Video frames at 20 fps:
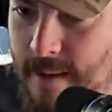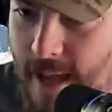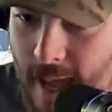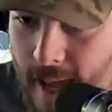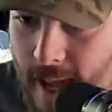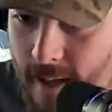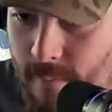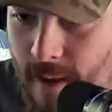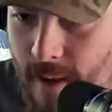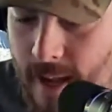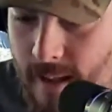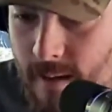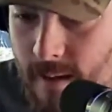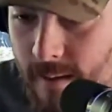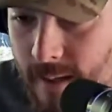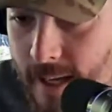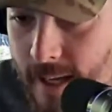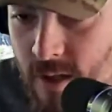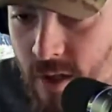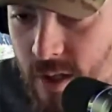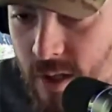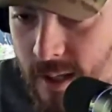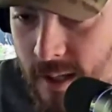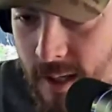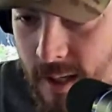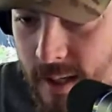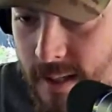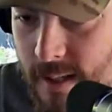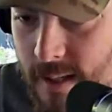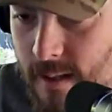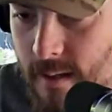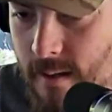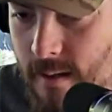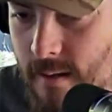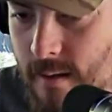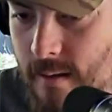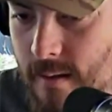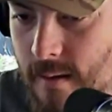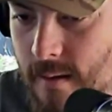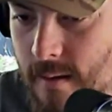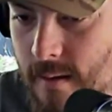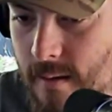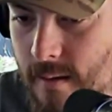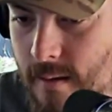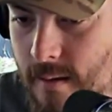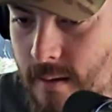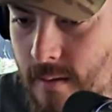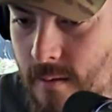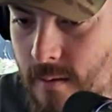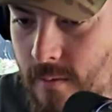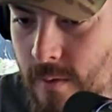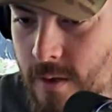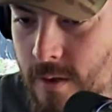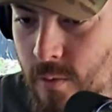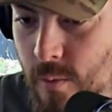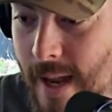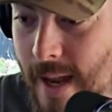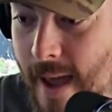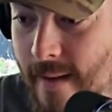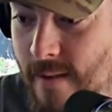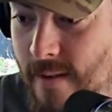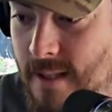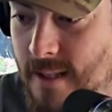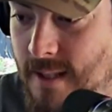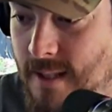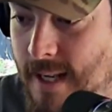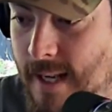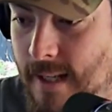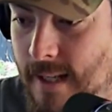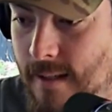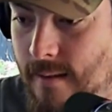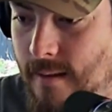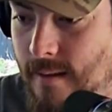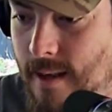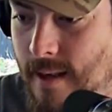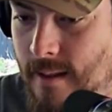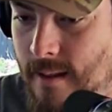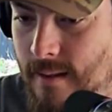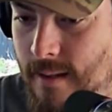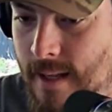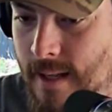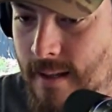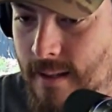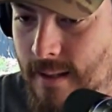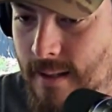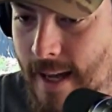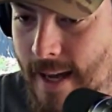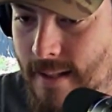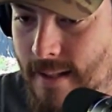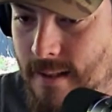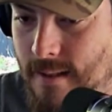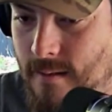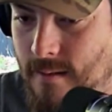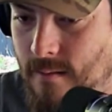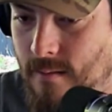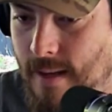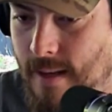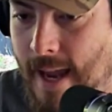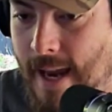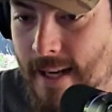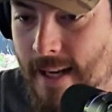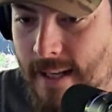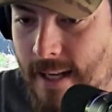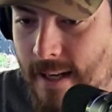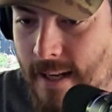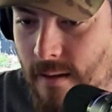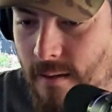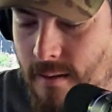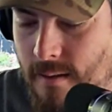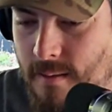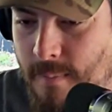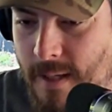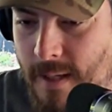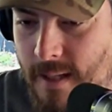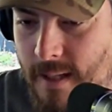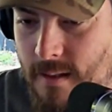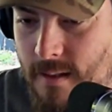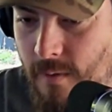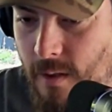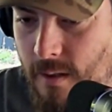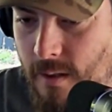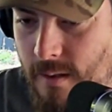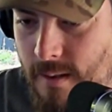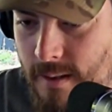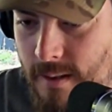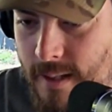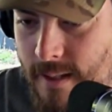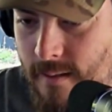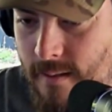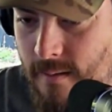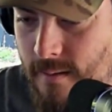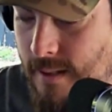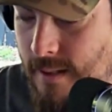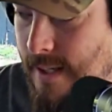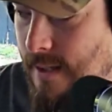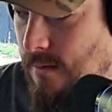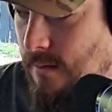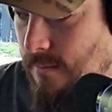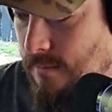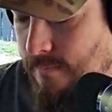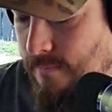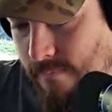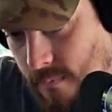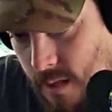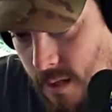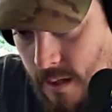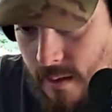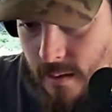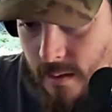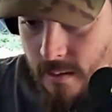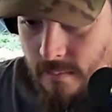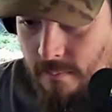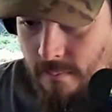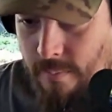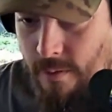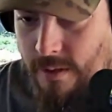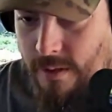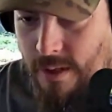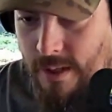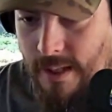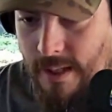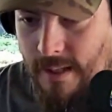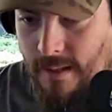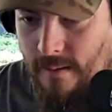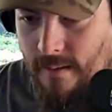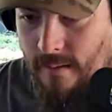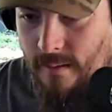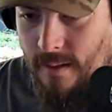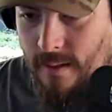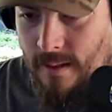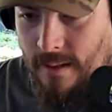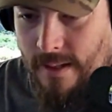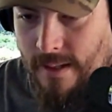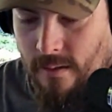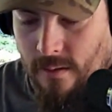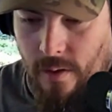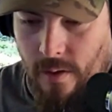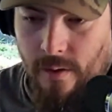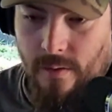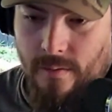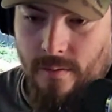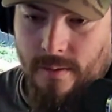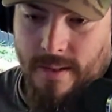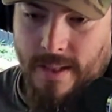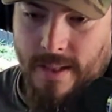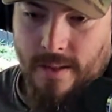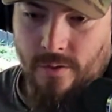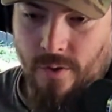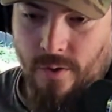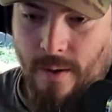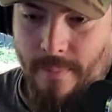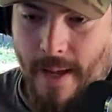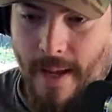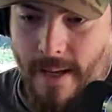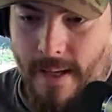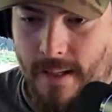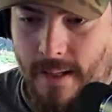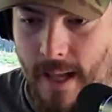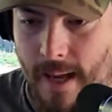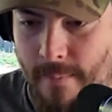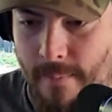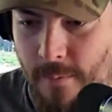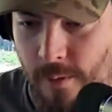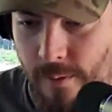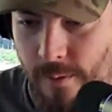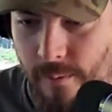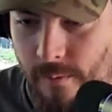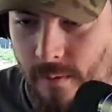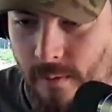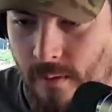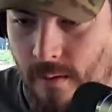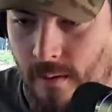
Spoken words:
ahead, man. They're getting shit done, which we haven't seen in the last 8 years because of all the legal bullshit and legal hurdles that Trump had to climb through.